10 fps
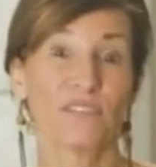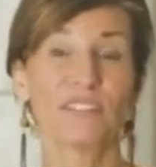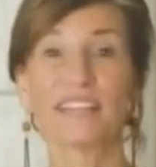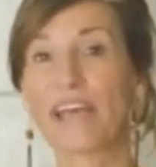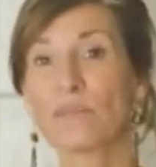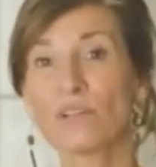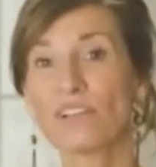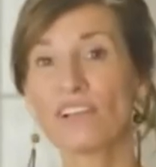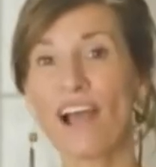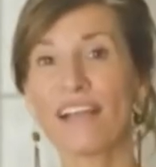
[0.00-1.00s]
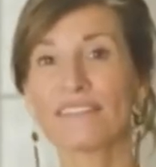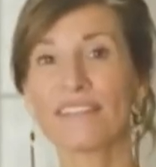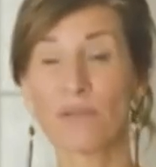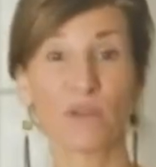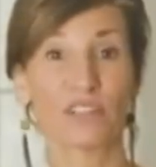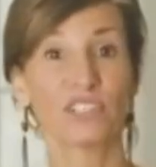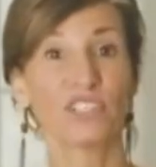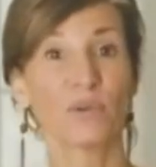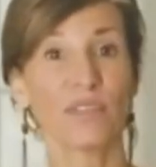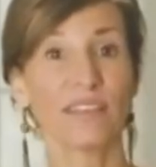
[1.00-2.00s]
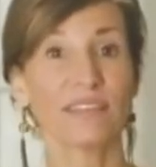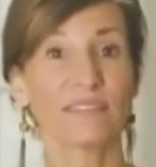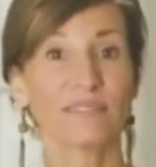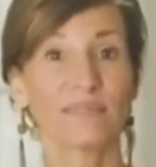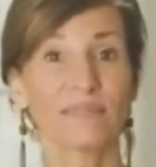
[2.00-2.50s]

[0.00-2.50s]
wondered if it's edible or not and what to do with it?